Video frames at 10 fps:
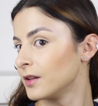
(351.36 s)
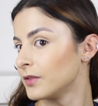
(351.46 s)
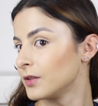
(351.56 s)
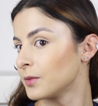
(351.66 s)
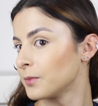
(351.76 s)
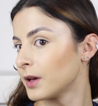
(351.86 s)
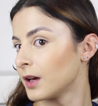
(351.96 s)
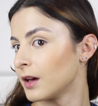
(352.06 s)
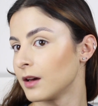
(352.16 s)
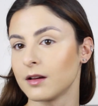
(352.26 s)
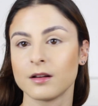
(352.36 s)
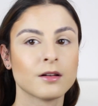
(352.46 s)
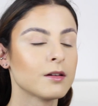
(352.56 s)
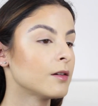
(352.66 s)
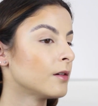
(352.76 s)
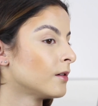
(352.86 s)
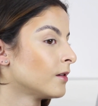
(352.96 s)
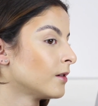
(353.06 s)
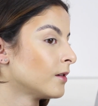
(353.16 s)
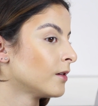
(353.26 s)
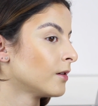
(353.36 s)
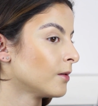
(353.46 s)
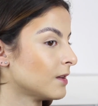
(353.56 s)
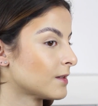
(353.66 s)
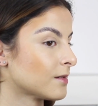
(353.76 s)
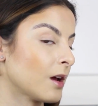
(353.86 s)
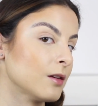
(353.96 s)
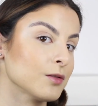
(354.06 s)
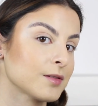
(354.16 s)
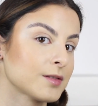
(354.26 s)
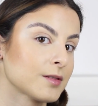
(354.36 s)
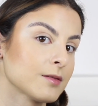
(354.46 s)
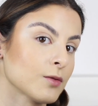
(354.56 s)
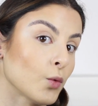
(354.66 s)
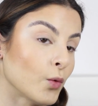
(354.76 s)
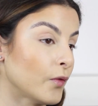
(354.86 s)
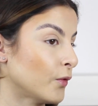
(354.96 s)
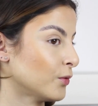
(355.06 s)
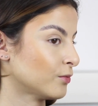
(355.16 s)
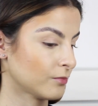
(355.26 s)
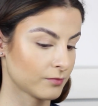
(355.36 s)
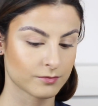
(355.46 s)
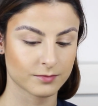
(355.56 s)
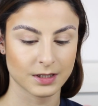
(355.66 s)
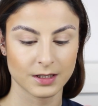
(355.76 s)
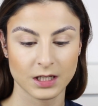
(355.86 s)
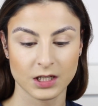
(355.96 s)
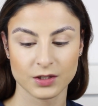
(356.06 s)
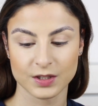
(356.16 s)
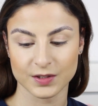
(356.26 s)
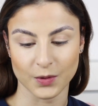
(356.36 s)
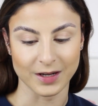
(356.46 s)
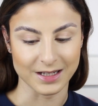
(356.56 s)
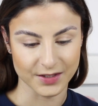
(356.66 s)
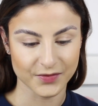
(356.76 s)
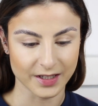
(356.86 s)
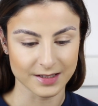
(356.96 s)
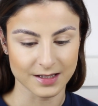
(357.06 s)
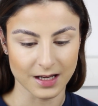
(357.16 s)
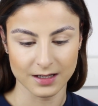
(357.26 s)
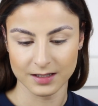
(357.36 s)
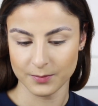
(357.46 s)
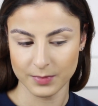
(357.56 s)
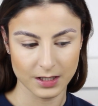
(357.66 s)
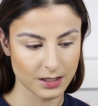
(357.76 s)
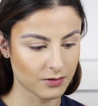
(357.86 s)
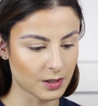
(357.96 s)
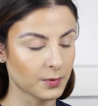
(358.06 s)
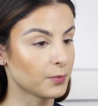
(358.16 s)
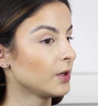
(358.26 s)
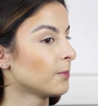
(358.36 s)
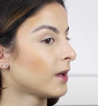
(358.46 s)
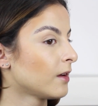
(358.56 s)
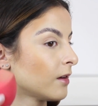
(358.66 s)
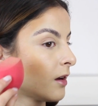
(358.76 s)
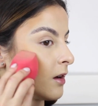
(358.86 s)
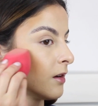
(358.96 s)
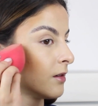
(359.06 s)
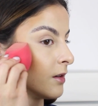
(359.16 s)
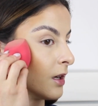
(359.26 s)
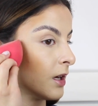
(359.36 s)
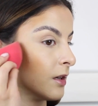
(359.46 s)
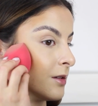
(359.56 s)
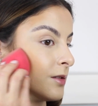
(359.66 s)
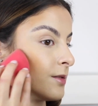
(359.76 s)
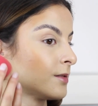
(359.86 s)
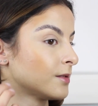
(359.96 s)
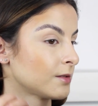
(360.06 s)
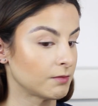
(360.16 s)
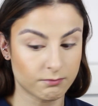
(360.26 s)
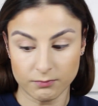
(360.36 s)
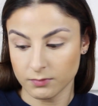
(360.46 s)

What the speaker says: If you compare, this side looks awful. So I need to fix that. Let me grab the beauty blender and just